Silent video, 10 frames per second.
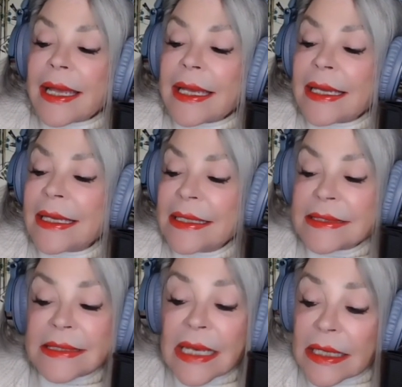He
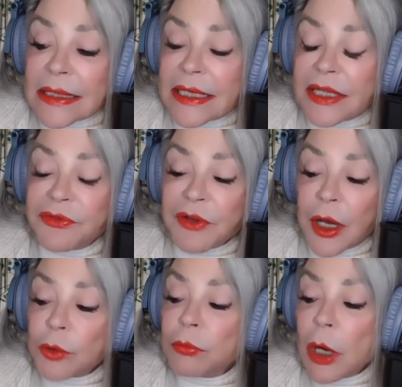said that he
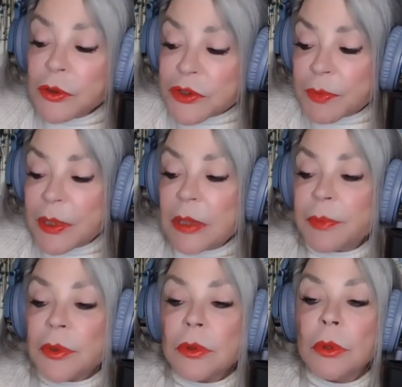found most
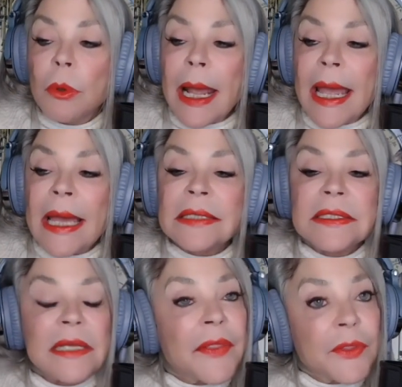people who
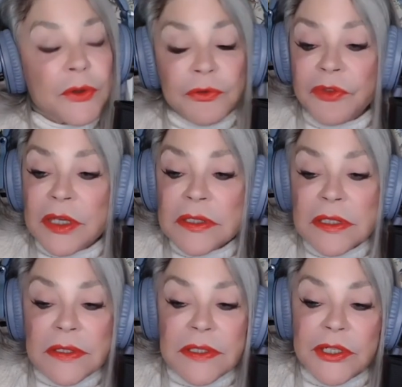acted on their
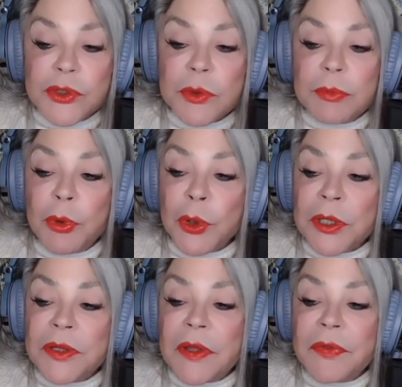fantasies
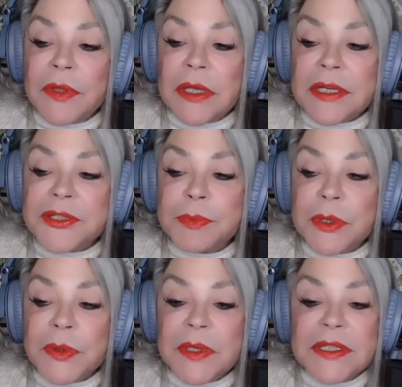reported that the
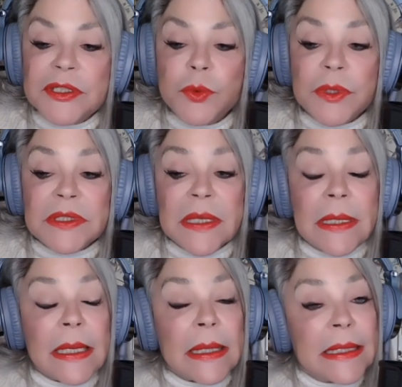experience was
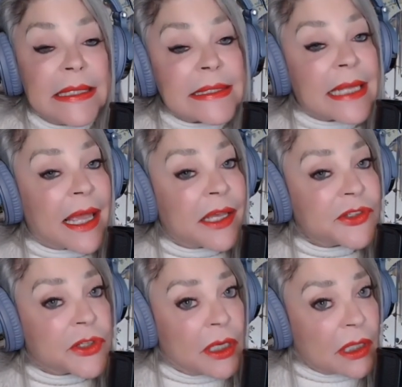at least
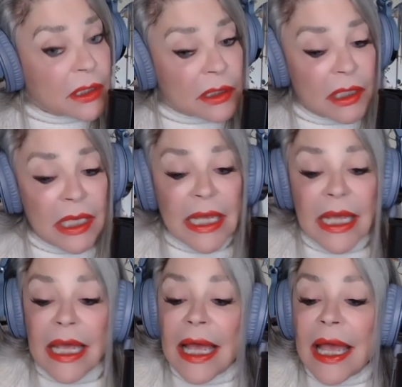as good,
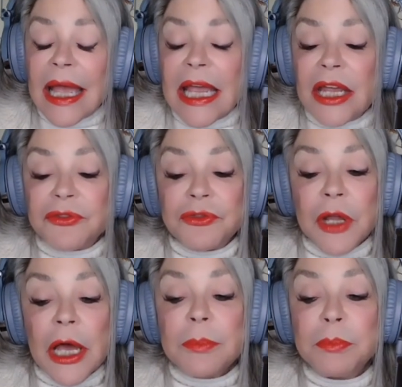if
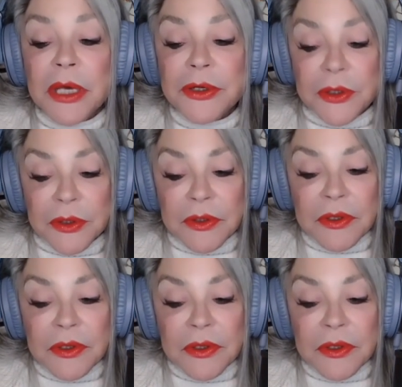not better,